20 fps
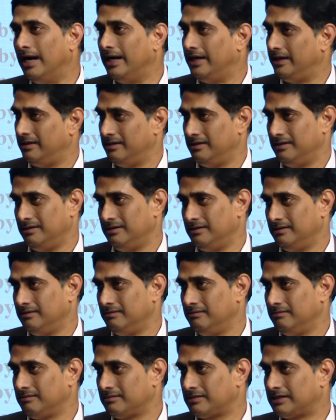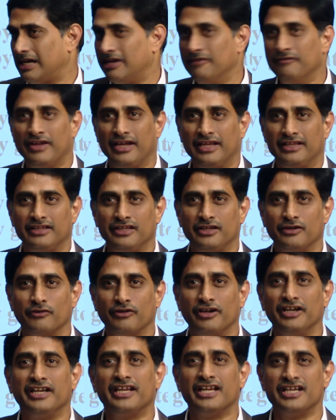and convey
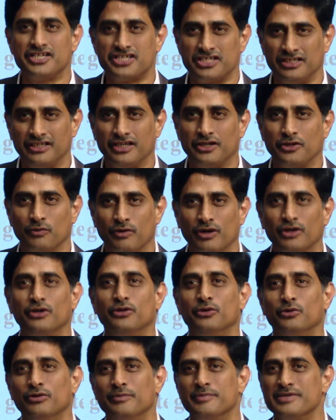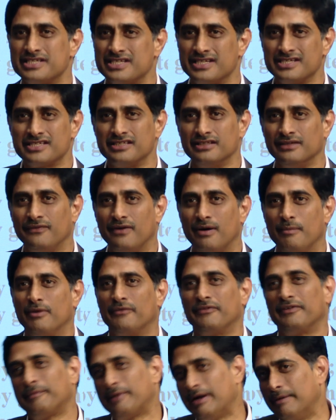your intention that you want to do a business in the form
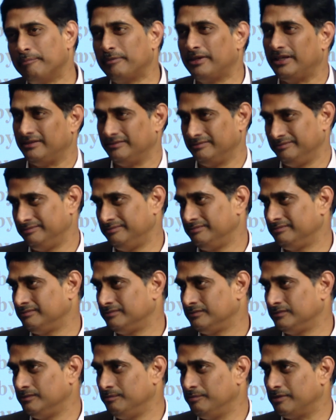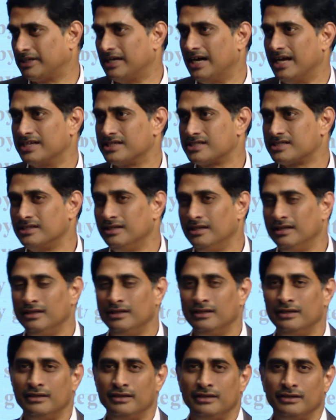of a company. Because
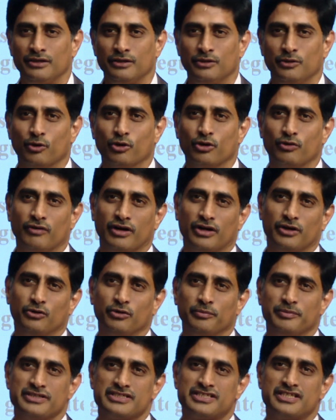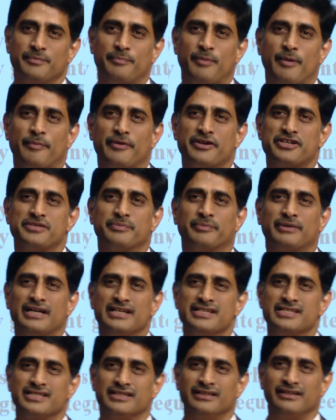you don't want to do business in a partnership
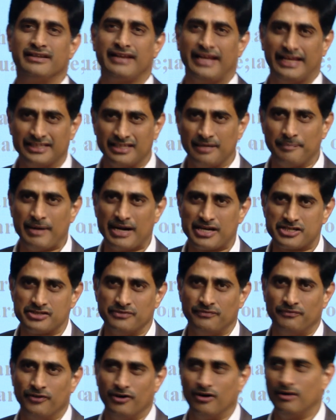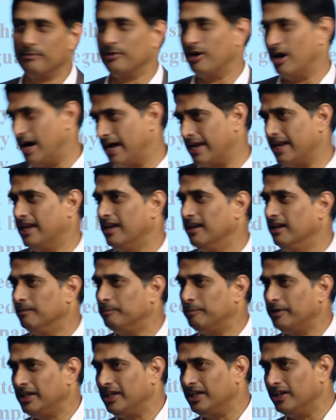concern, neither a partnership firm, nor
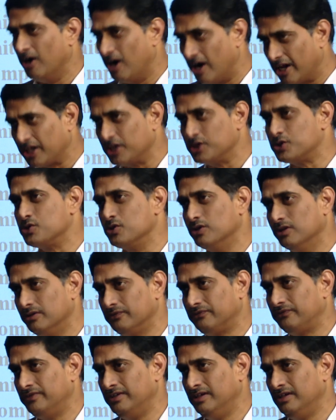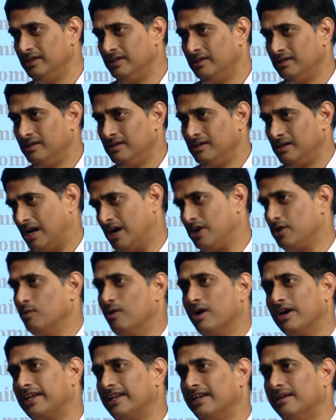LLP, nor HUF, and you
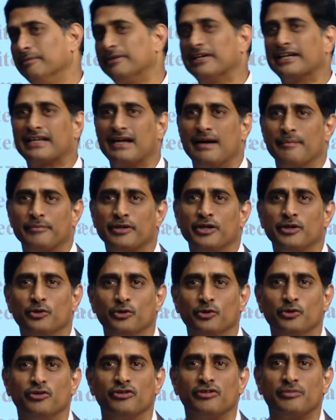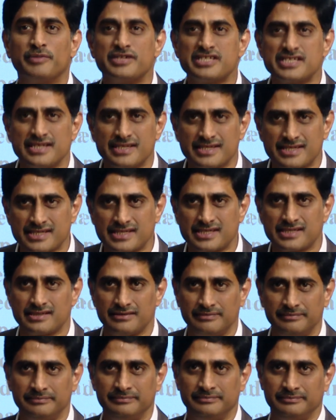want a limited company to do your business.